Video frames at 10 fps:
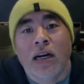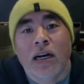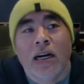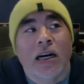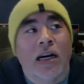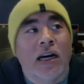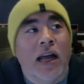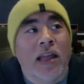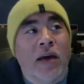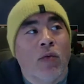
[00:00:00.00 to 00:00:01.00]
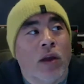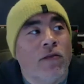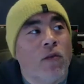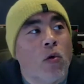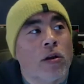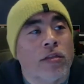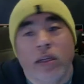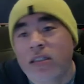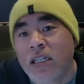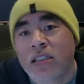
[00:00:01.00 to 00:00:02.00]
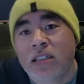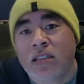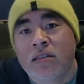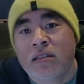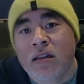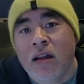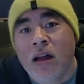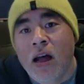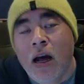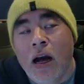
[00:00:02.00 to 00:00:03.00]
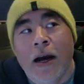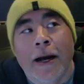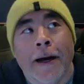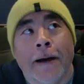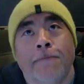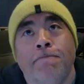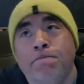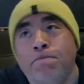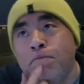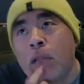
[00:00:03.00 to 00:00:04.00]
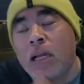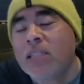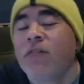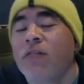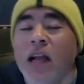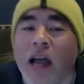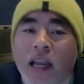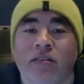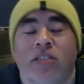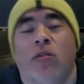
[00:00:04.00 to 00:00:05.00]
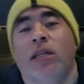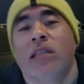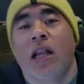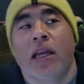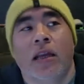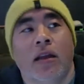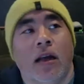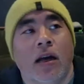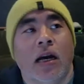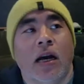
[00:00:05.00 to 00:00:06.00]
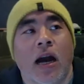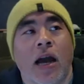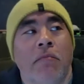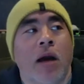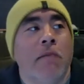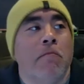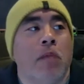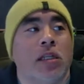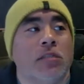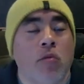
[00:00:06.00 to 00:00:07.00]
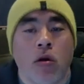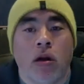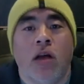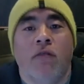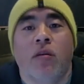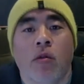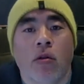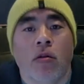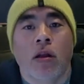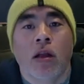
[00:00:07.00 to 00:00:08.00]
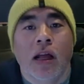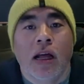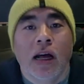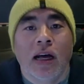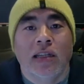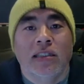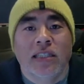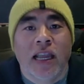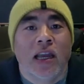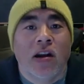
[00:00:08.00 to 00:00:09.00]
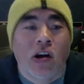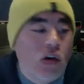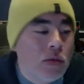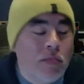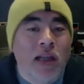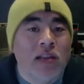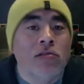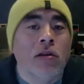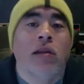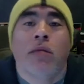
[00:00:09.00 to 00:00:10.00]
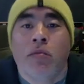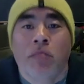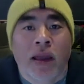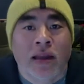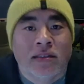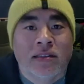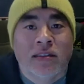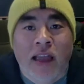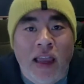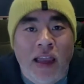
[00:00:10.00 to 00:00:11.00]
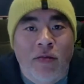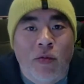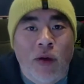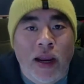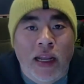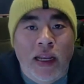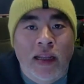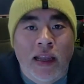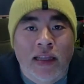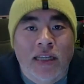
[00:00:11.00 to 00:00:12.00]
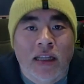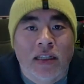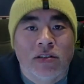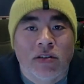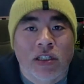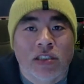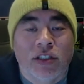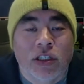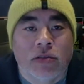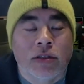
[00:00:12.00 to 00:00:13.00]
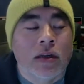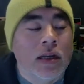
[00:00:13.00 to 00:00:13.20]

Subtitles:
And that went for 3 seasons. A different kind of storytelling. I'm much more comfortable staying at home in my Lululemon pants and writing and telling stories for children.